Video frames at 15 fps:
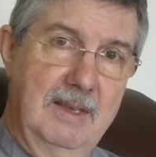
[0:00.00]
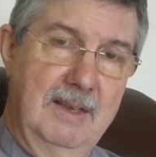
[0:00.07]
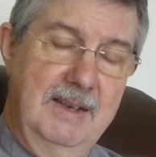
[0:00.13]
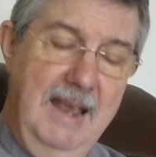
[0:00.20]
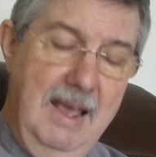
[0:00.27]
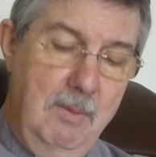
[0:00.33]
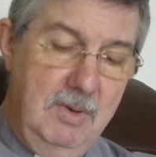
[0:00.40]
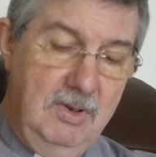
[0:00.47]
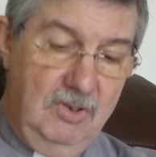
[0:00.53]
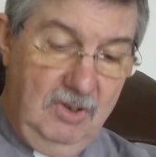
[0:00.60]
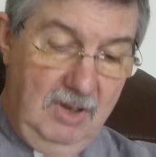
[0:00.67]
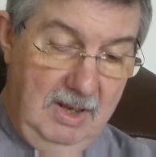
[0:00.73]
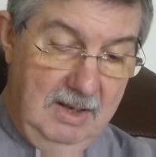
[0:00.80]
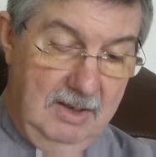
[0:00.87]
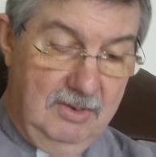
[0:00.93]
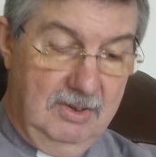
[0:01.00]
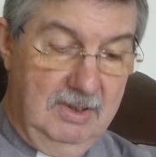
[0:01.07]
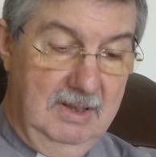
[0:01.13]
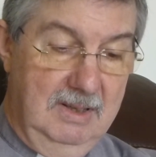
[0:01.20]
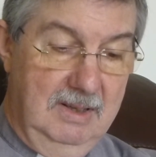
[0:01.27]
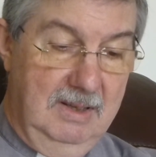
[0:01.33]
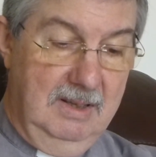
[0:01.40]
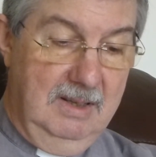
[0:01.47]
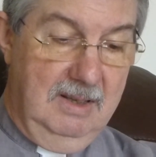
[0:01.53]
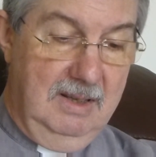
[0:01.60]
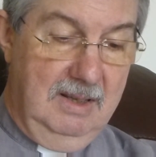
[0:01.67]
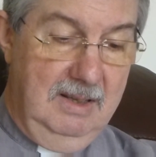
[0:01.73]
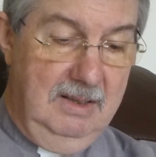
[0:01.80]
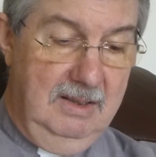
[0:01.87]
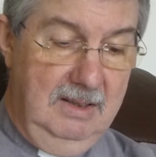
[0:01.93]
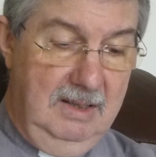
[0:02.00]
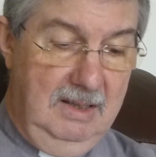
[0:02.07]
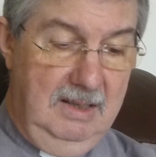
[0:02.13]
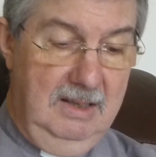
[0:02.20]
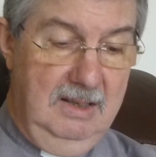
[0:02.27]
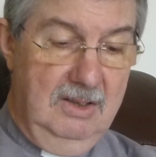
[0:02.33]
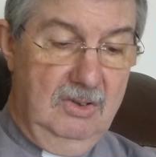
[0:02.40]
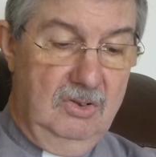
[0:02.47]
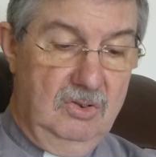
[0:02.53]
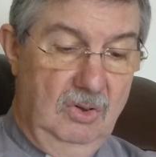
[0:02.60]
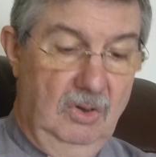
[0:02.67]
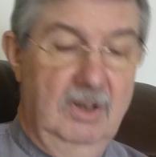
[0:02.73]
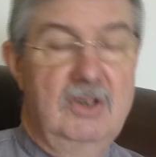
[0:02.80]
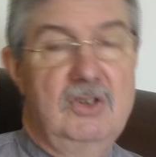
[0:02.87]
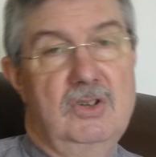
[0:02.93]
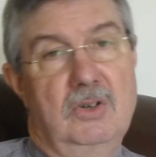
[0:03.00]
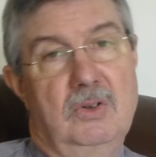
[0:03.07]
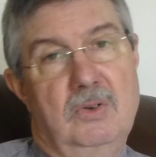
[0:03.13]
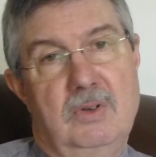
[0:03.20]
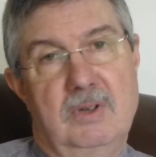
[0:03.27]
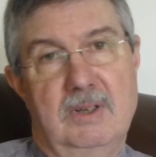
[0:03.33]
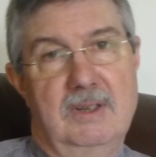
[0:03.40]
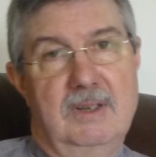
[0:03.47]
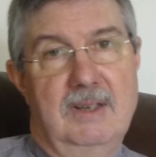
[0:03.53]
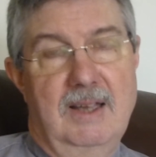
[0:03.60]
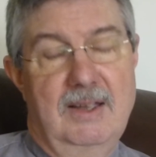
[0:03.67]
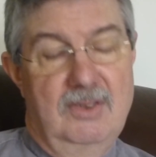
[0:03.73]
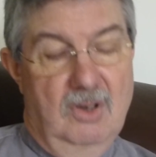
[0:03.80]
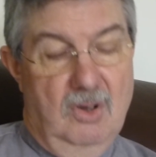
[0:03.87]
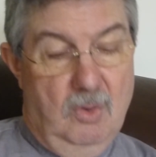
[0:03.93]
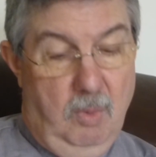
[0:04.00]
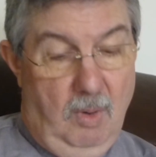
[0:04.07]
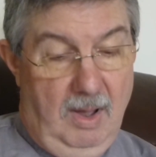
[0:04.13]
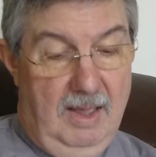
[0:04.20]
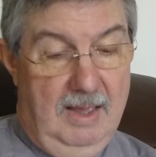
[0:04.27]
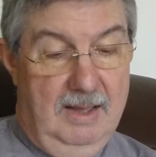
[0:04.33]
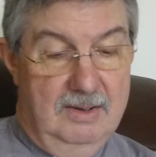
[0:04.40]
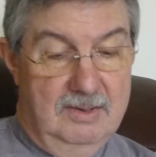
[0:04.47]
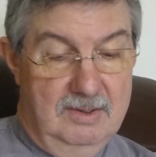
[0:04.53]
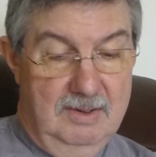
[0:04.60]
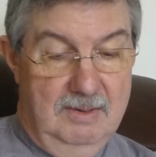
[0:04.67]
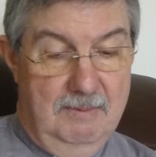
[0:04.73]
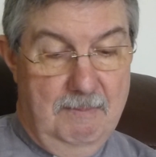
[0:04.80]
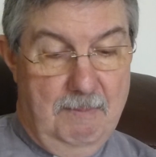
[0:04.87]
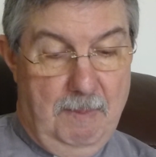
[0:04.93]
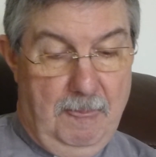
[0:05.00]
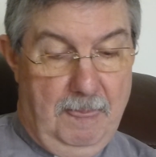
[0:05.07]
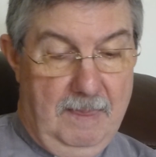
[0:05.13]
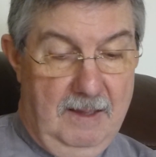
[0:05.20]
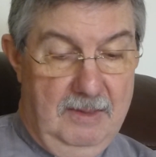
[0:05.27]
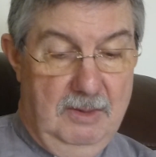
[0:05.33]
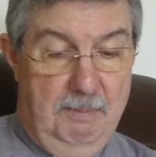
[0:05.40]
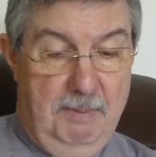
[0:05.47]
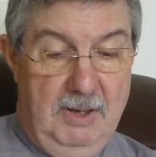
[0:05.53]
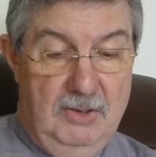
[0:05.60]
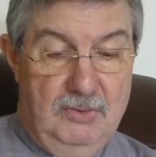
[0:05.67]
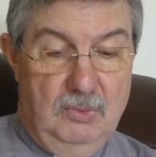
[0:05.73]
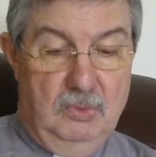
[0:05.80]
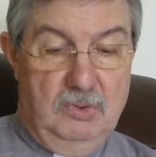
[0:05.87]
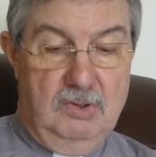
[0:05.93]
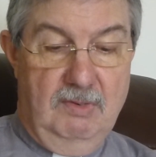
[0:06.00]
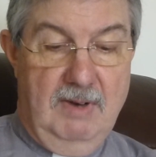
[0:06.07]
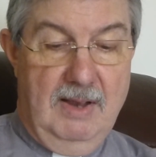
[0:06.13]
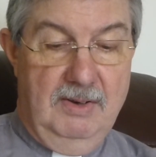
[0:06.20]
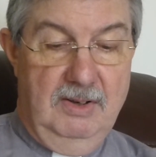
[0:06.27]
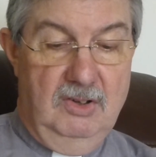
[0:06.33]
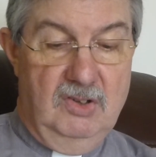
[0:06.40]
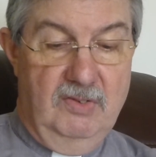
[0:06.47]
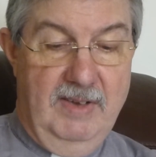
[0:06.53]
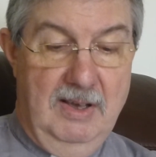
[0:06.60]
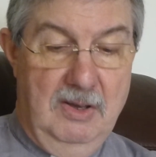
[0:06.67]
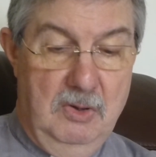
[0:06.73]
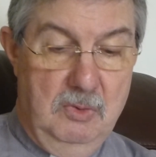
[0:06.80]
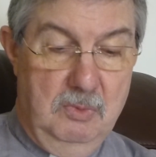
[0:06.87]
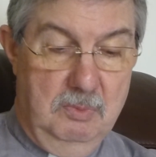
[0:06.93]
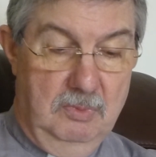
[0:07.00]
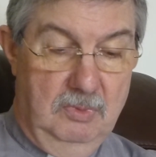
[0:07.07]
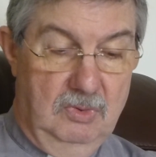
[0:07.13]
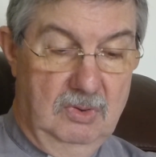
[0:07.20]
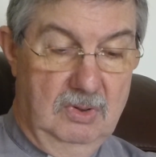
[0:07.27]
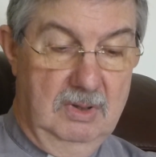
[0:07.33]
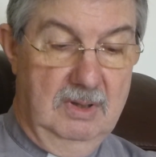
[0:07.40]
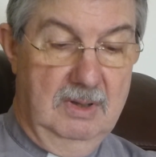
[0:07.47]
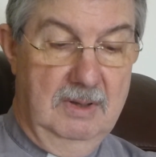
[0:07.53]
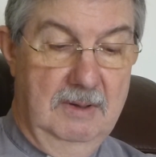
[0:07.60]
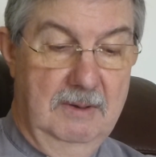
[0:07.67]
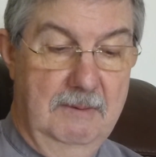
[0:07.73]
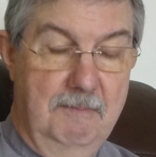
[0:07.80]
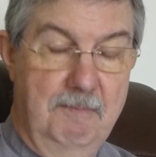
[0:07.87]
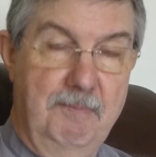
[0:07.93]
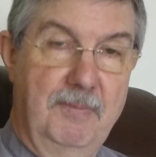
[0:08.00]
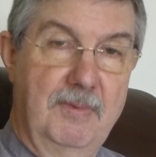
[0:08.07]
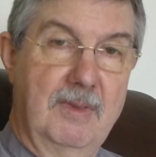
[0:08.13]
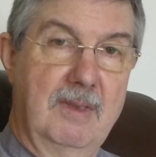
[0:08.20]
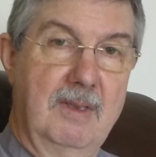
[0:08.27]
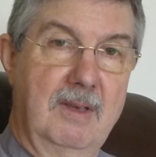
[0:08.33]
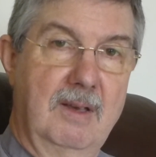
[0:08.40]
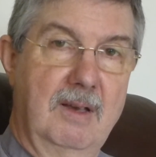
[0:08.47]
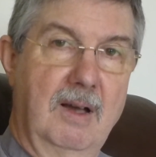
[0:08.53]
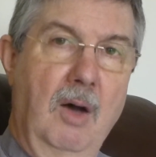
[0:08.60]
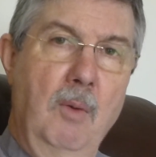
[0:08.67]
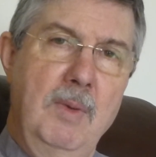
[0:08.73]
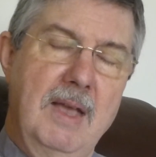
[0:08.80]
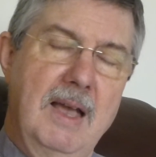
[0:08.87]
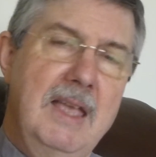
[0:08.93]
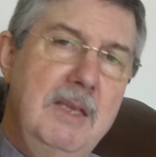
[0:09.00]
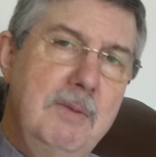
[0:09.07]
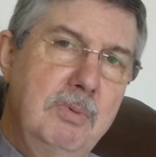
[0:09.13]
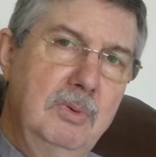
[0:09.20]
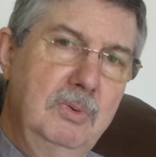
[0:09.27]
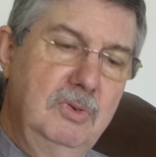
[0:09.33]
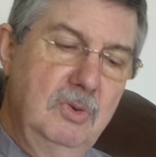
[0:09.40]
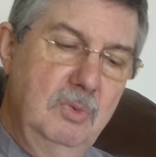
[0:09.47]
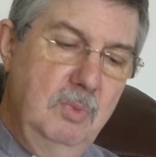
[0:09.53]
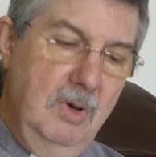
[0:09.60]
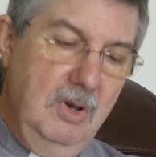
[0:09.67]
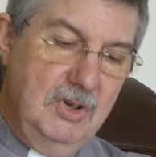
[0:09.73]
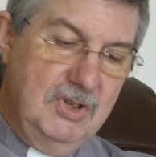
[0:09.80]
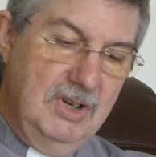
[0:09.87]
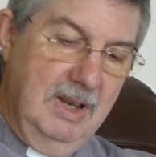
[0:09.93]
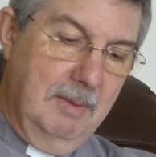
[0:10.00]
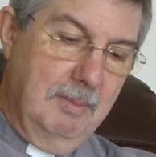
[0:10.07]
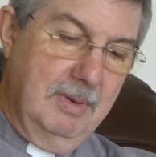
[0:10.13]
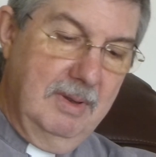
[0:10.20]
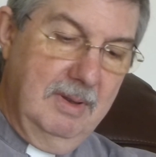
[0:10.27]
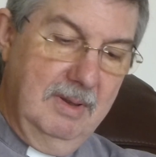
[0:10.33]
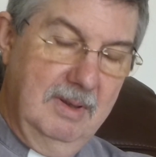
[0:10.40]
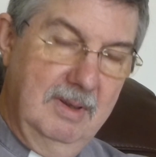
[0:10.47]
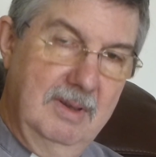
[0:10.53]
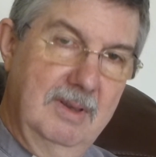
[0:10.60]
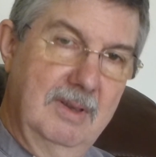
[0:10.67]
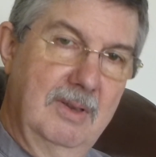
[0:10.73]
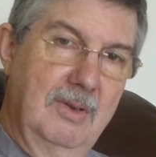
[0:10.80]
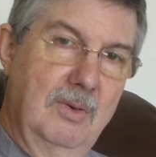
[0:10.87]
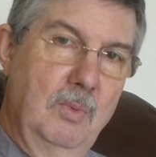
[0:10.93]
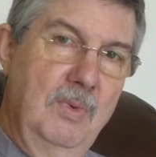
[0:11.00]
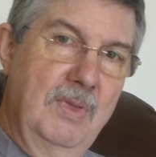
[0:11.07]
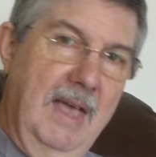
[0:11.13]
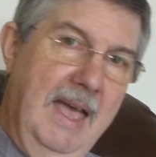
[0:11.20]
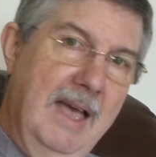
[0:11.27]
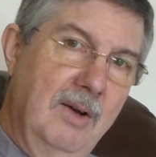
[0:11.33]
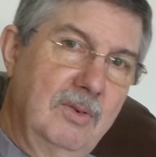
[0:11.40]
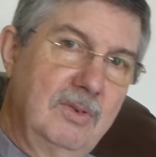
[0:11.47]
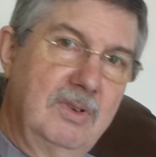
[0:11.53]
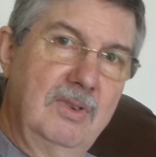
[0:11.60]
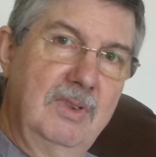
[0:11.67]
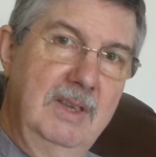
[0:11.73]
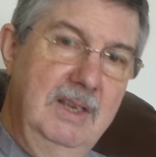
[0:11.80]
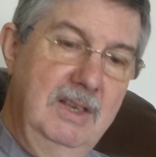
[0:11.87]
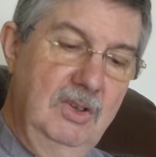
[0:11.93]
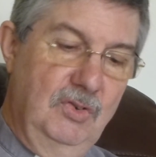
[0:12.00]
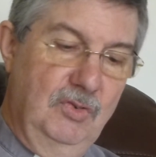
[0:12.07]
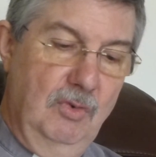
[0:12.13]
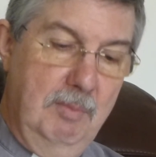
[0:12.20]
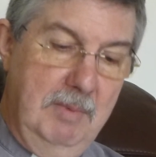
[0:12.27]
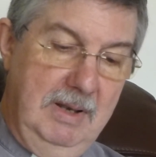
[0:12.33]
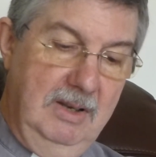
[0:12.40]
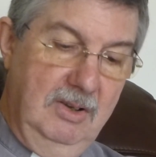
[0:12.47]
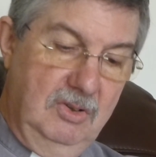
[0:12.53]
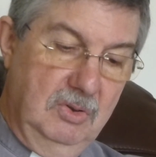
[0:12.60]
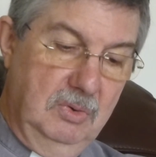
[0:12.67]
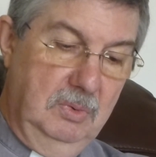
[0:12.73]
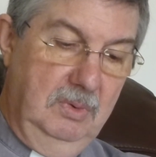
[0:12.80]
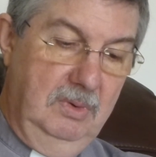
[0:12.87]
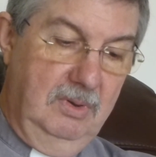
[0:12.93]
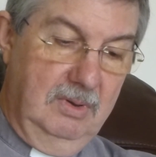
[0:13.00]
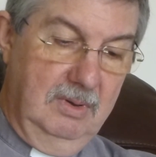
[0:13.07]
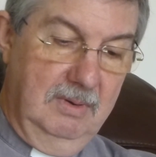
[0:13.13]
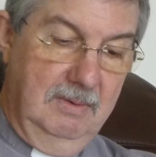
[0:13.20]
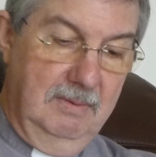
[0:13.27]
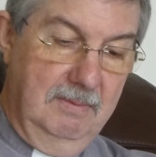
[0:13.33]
And now we sit in the solitude and the quiet and the peaceful surroundings of our homes. Are we able to worship without these familiar tools?